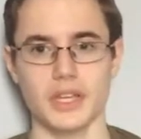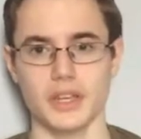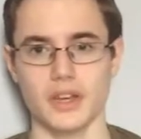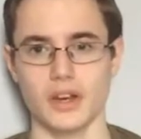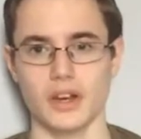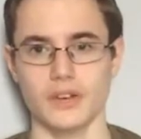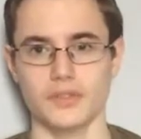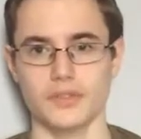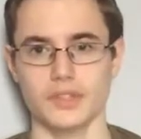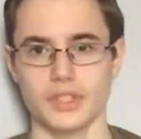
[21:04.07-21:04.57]
in
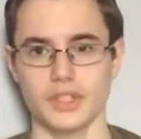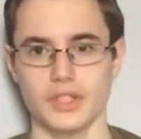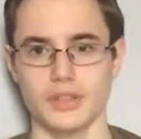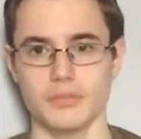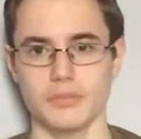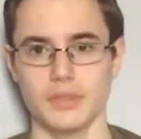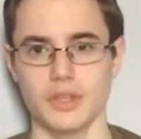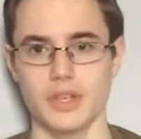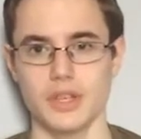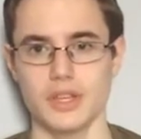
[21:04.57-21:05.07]
half
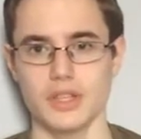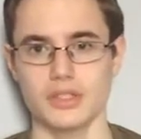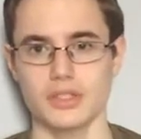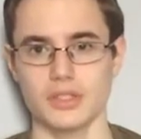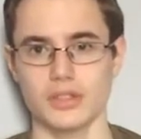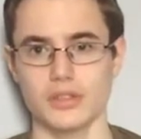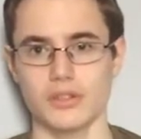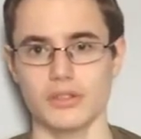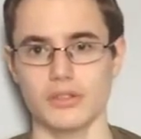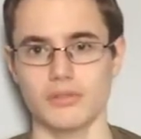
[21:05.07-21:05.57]
term,
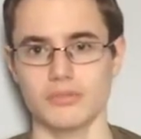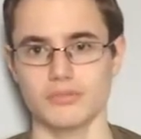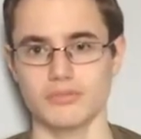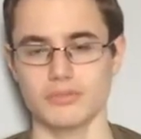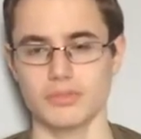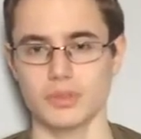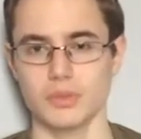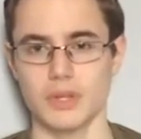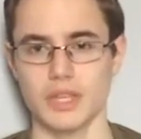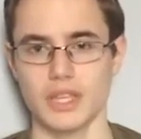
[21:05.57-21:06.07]
so not
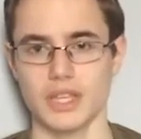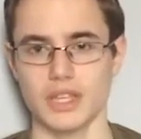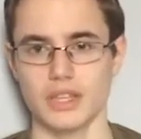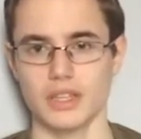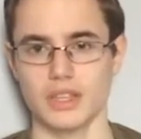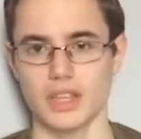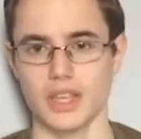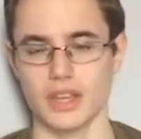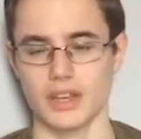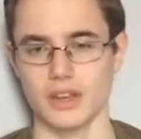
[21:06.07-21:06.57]
the weekend
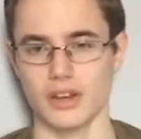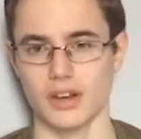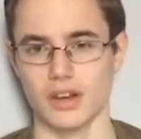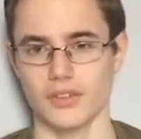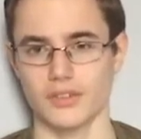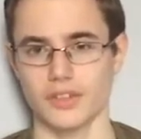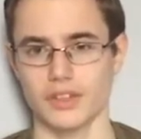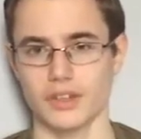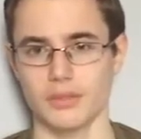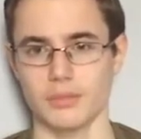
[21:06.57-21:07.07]
at the end of
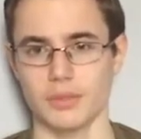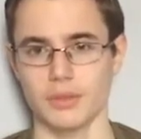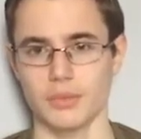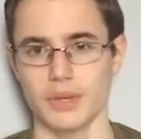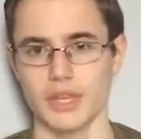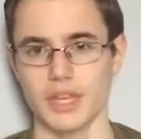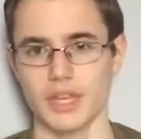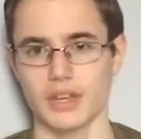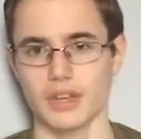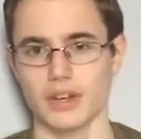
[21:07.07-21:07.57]
half term, but the
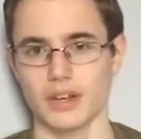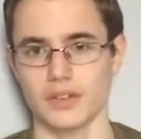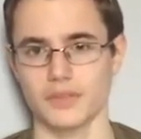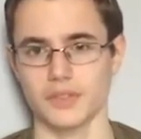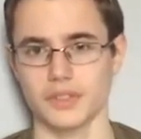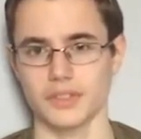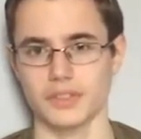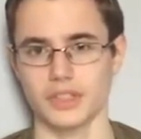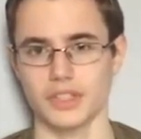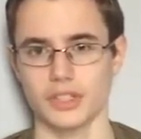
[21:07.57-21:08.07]
weekend
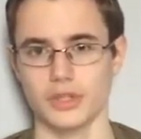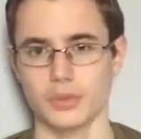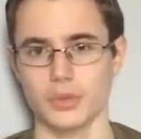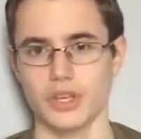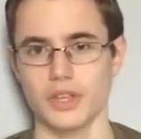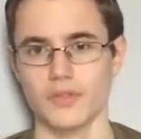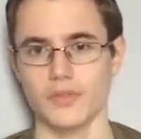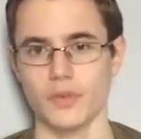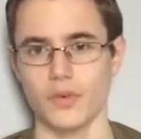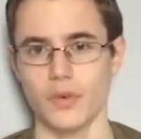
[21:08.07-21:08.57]
after, so the
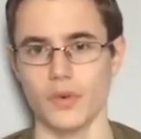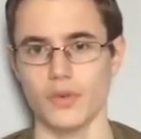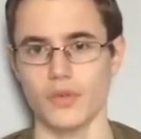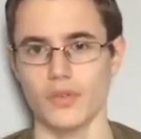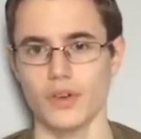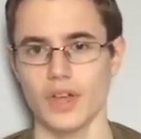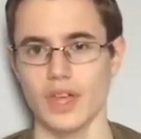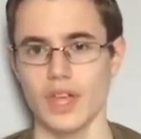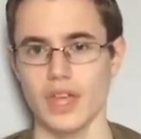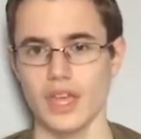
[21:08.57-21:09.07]
24th
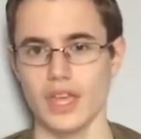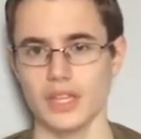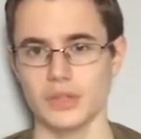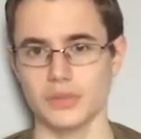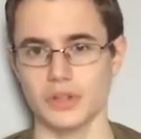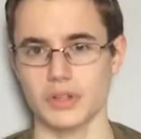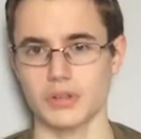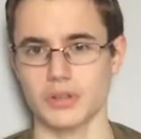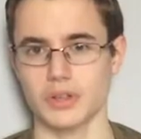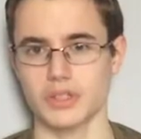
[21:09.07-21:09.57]
is
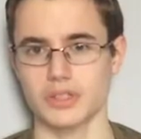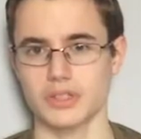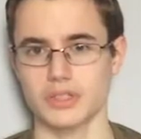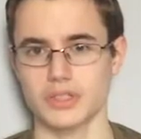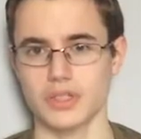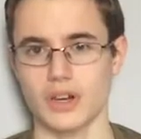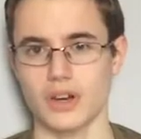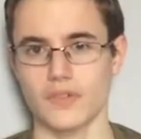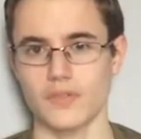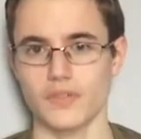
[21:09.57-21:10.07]
when I'm going to
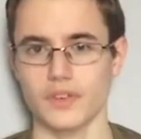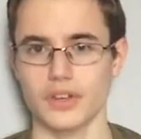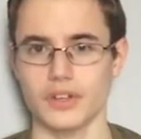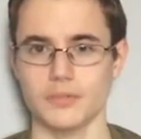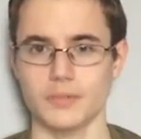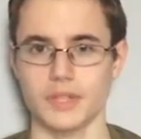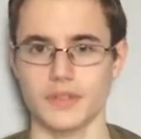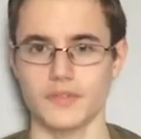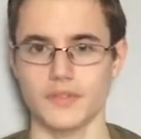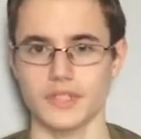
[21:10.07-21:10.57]
start
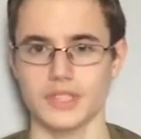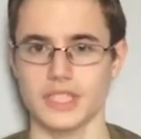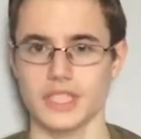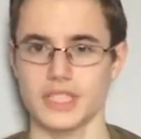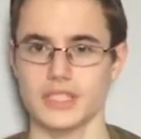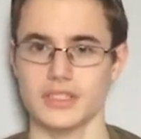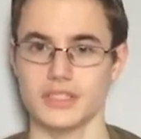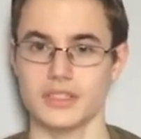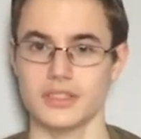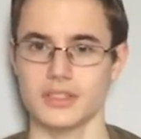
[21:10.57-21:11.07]
filming for
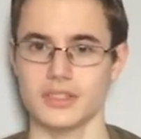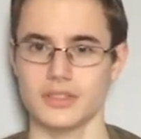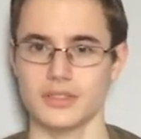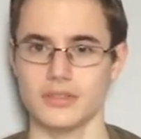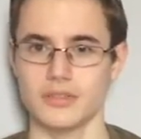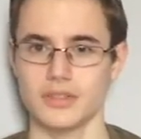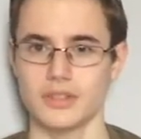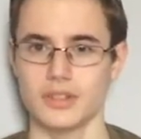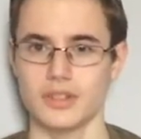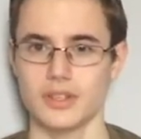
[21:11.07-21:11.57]
season 2. In
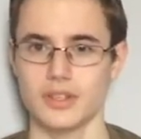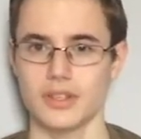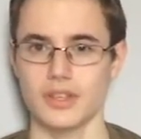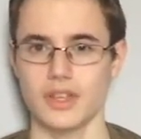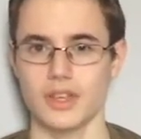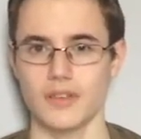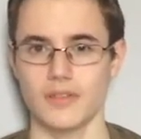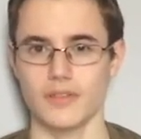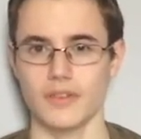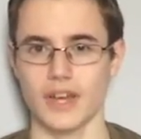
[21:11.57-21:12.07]

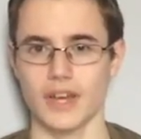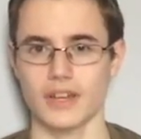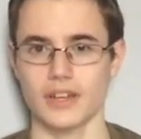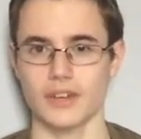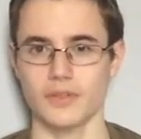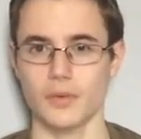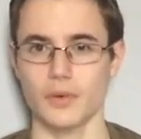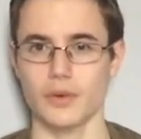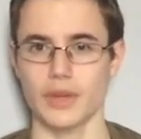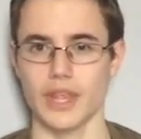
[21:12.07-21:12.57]
fact,
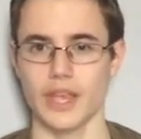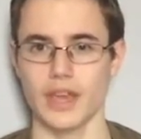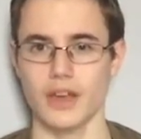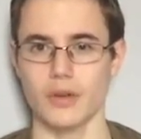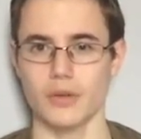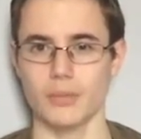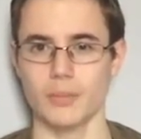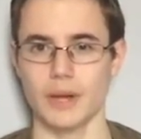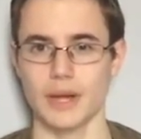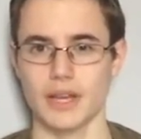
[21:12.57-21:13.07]
I've already
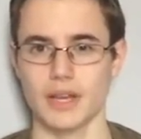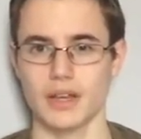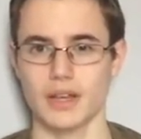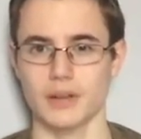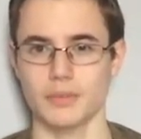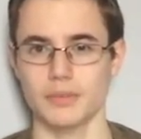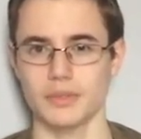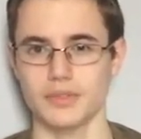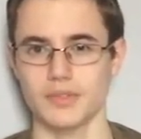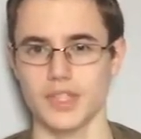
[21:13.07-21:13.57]
held back a
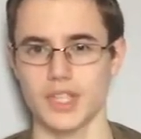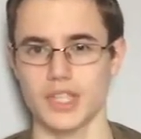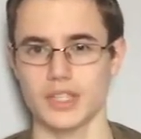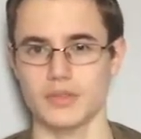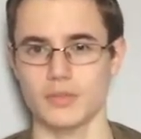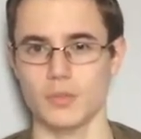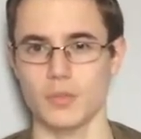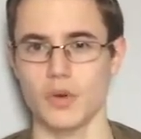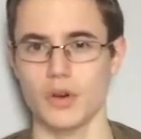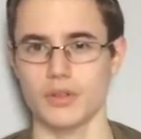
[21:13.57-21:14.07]
couple of
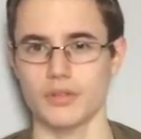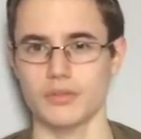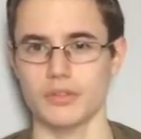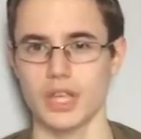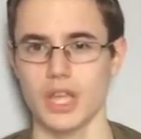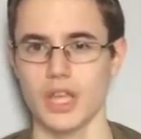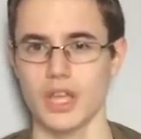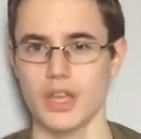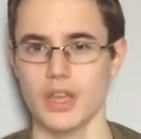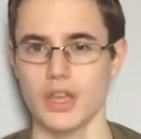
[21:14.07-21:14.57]
season 1
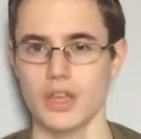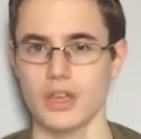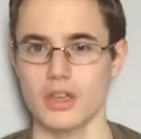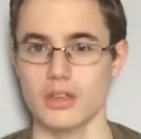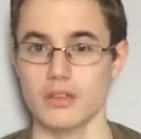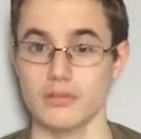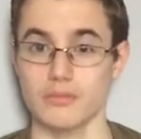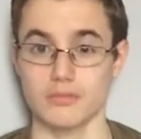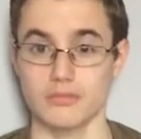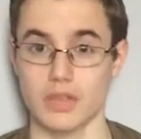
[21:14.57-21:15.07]

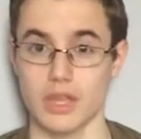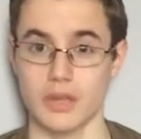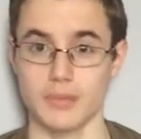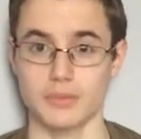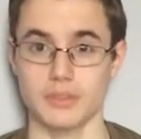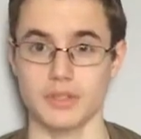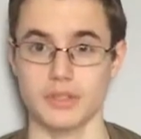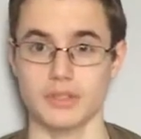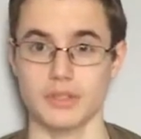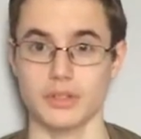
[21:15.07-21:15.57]

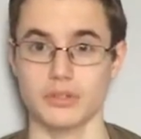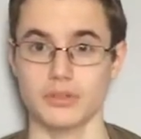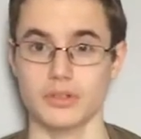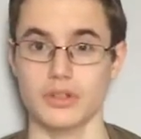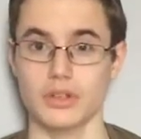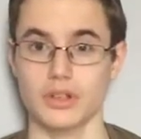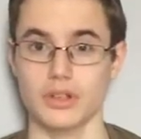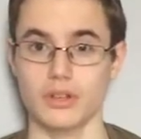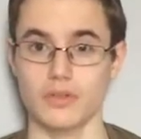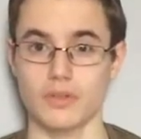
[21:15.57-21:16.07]
episodes I was
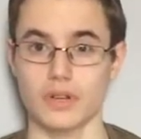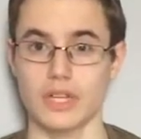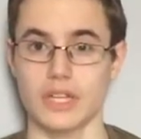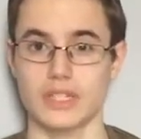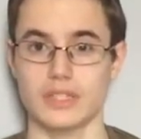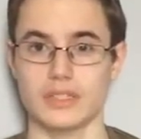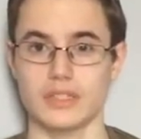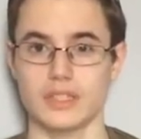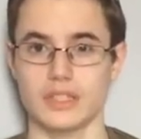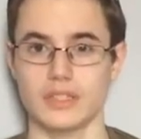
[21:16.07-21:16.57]
going to
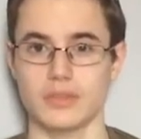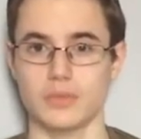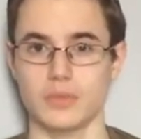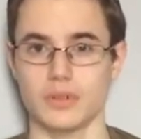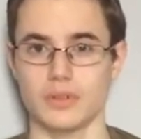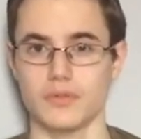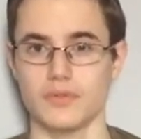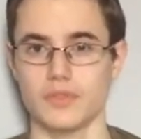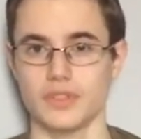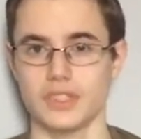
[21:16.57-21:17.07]
release in season
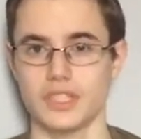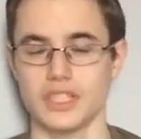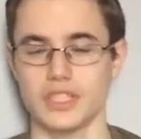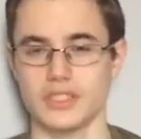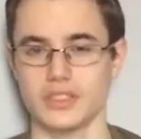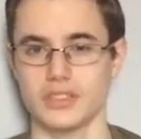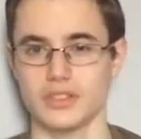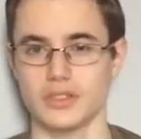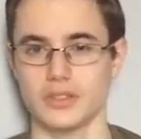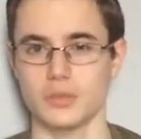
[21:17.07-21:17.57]
1 for
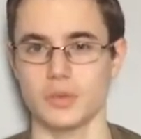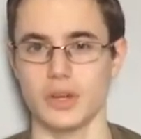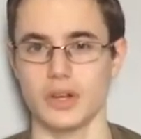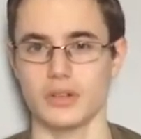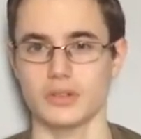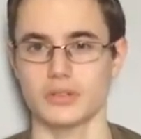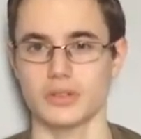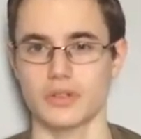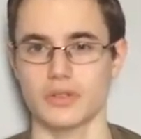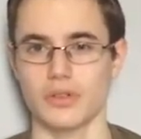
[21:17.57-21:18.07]
season 2 as
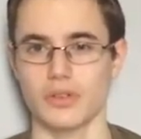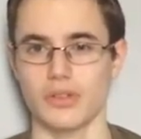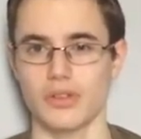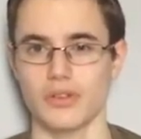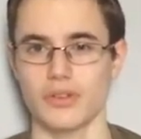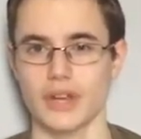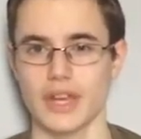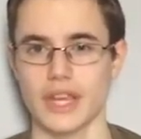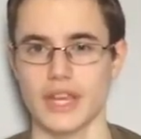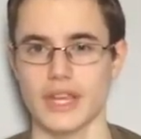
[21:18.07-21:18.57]
well, so I've got
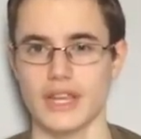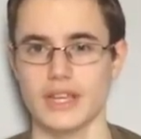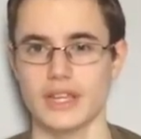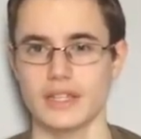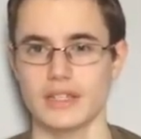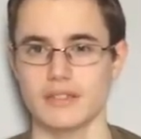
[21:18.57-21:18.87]
three